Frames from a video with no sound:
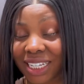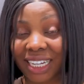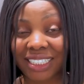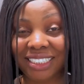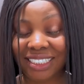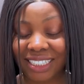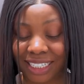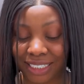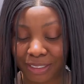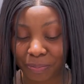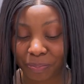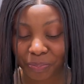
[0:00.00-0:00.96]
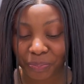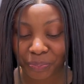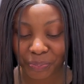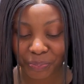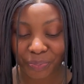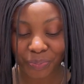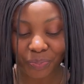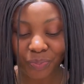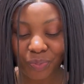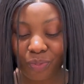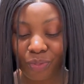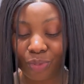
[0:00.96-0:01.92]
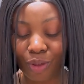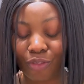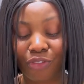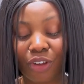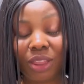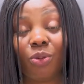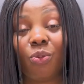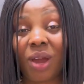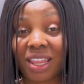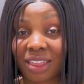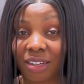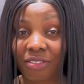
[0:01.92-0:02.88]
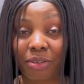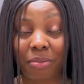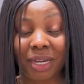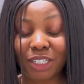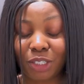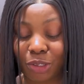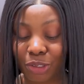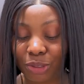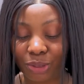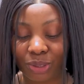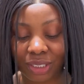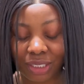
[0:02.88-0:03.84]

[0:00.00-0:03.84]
I needed for the weather, for my nose.